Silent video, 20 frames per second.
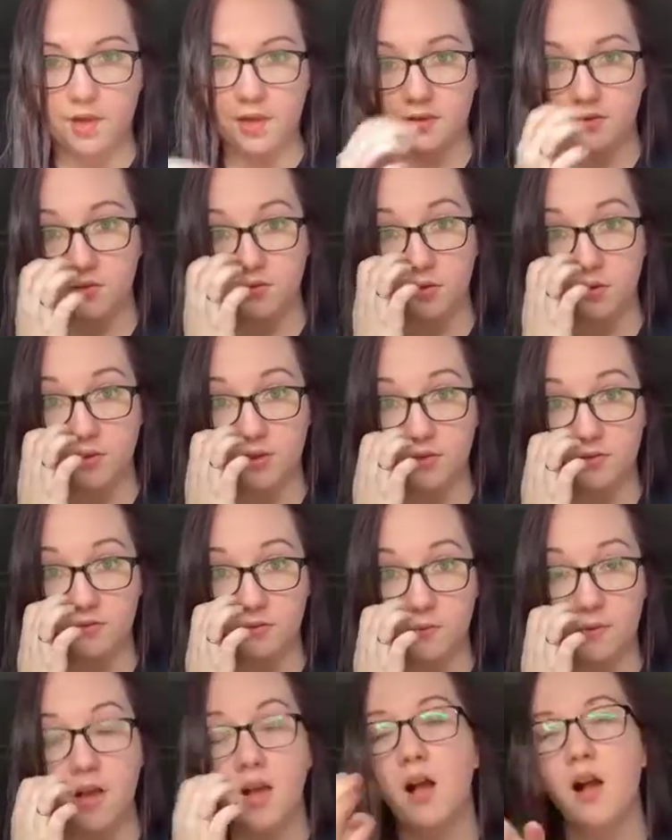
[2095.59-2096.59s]
stole this
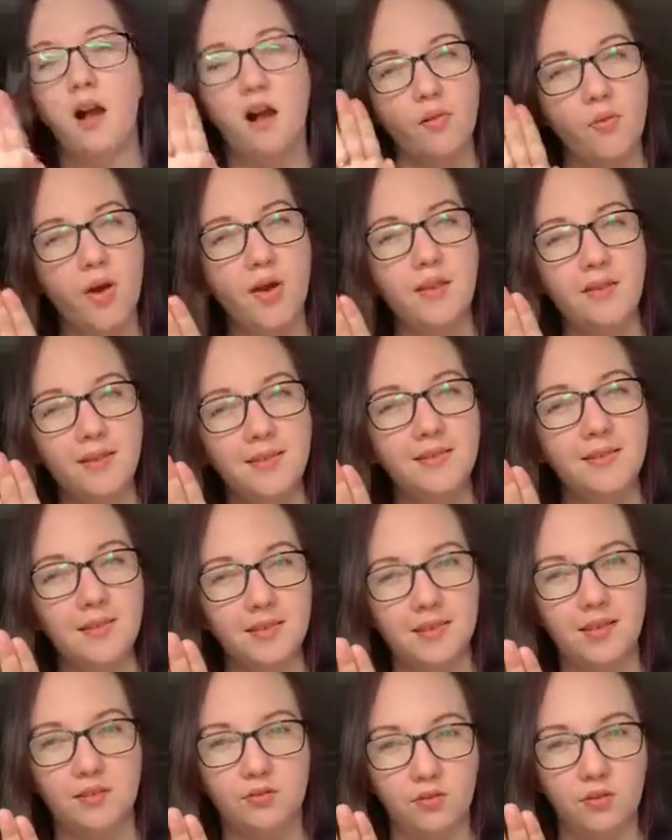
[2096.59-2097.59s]
from, a lot of these
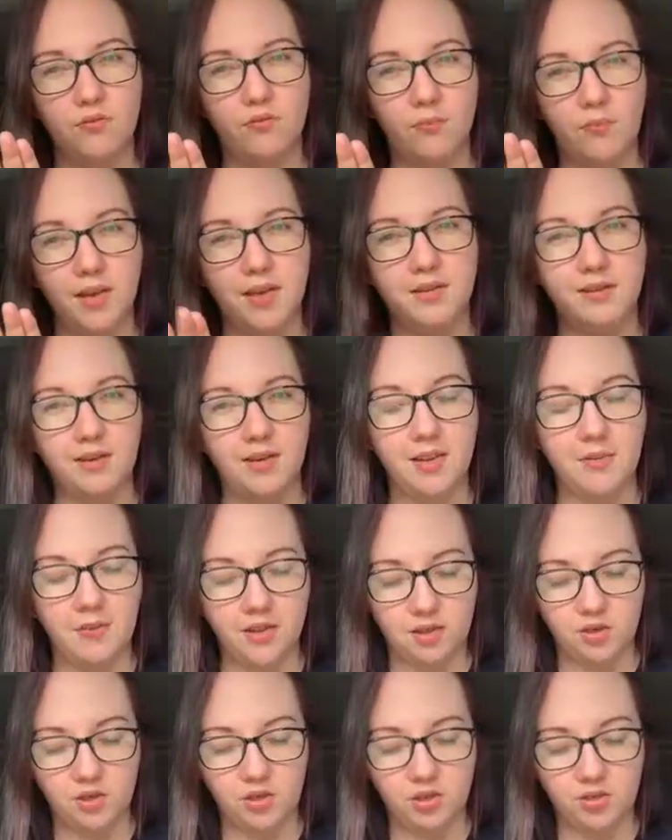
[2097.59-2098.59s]
things I stole from Destiny,
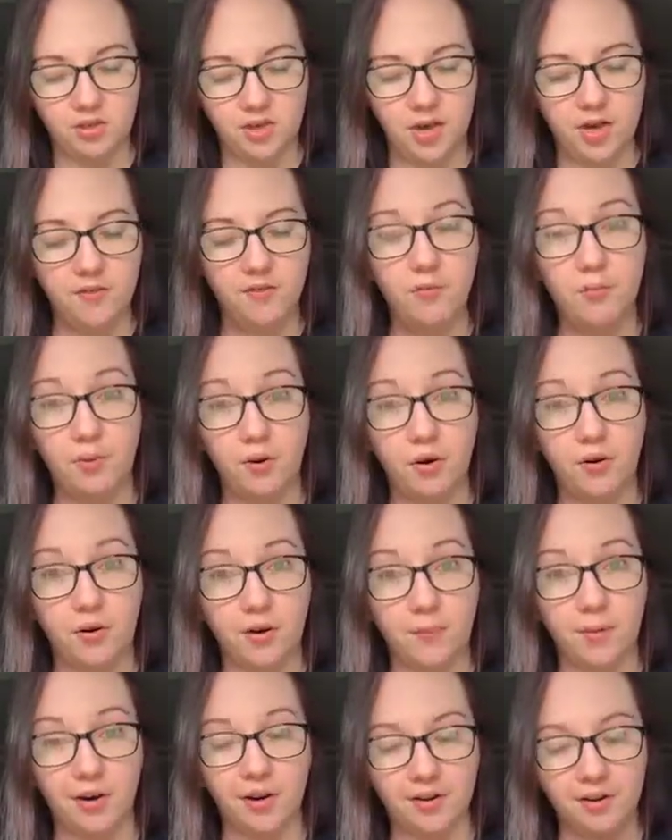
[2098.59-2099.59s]
because she's kind of a pro at
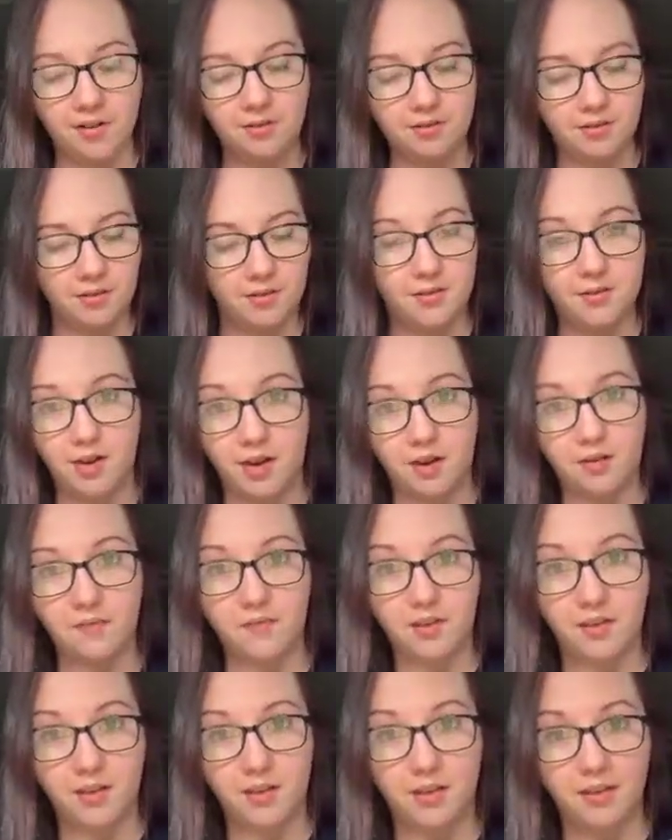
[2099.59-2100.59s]
markets, and it's kind of
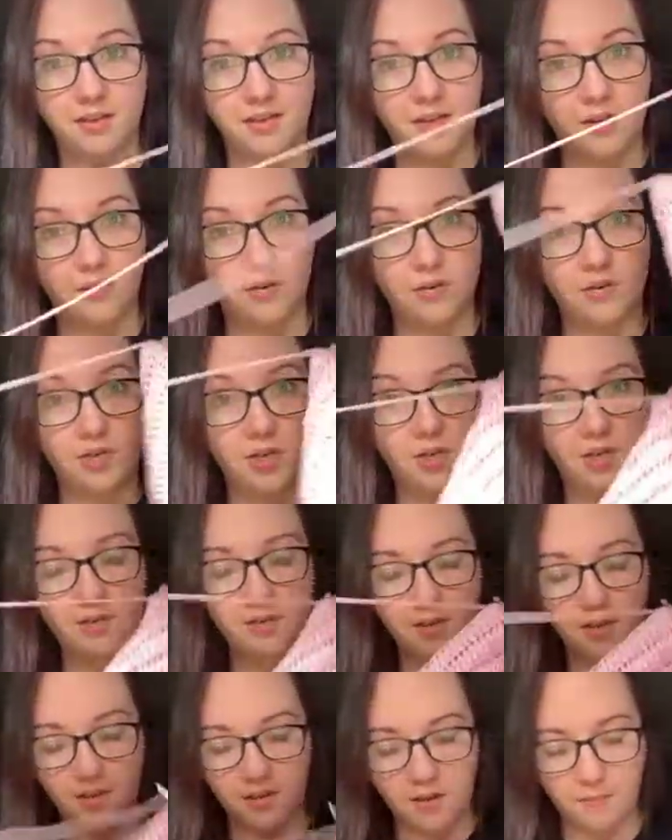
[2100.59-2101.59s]
ridiculous how good she is
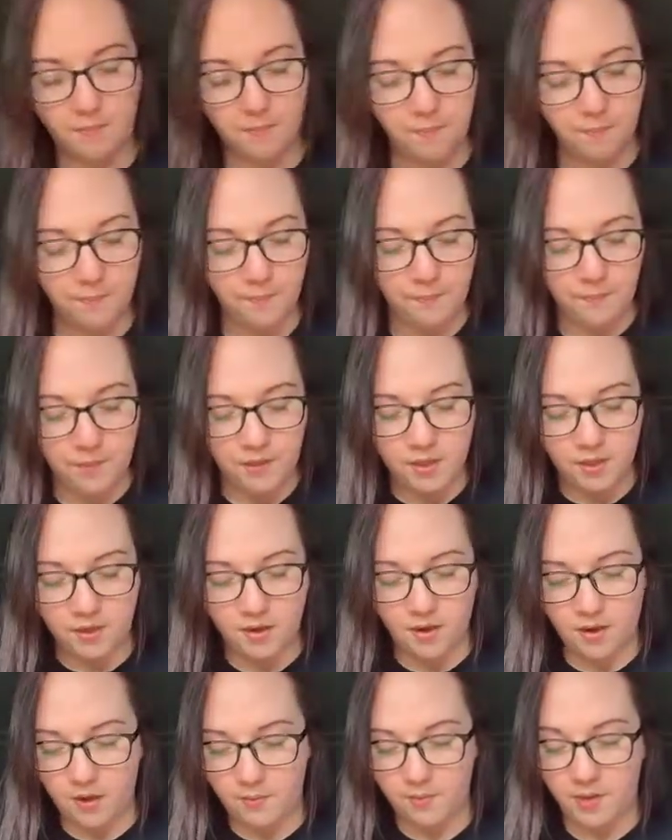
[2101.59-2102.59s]
at them,
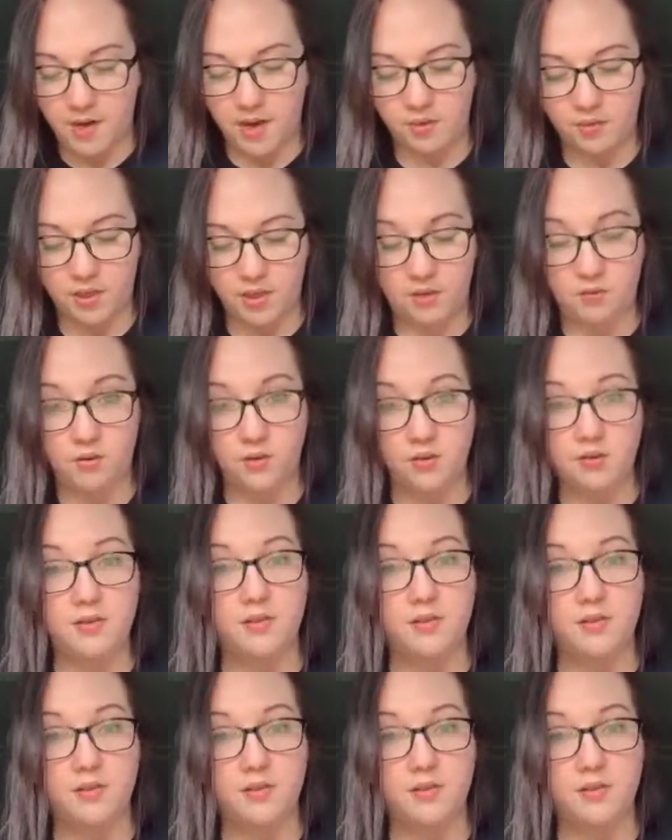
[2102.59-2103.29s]
and how cute her